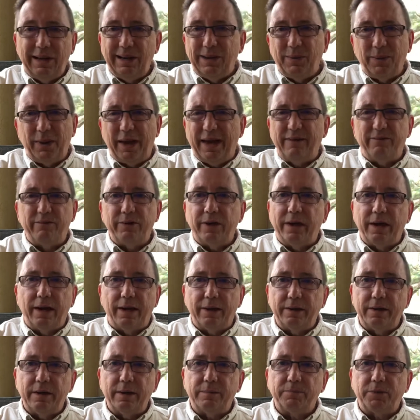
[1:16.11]
We haven't
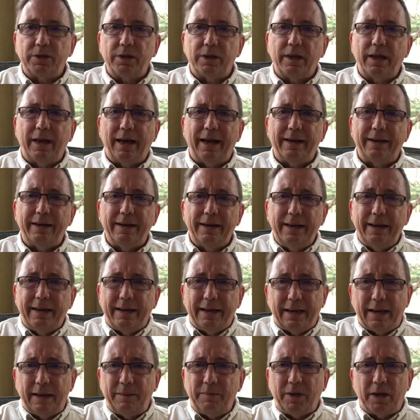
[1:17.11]
gotten up to that,
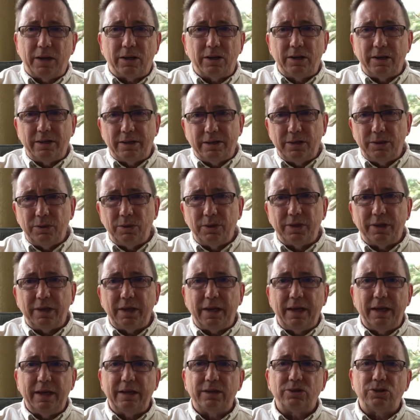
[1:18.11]
and I'm not going to deal with the
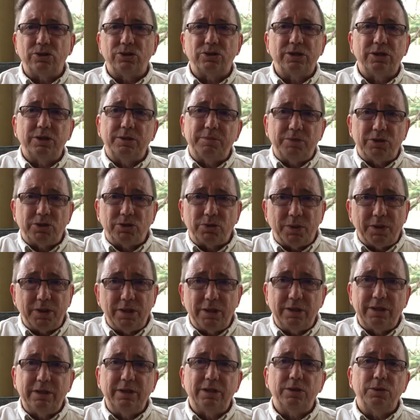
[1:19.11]
answers here because we're
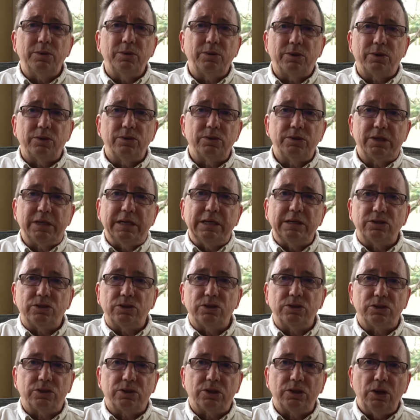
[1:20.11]
going to deal with those
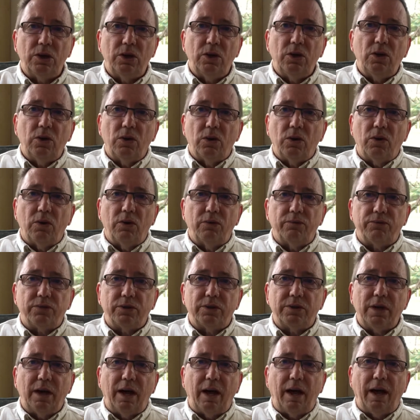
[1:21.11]
answers over
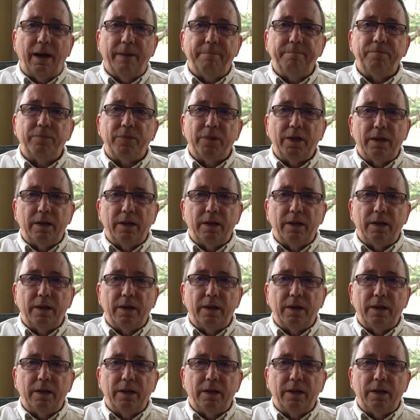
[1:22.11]
time.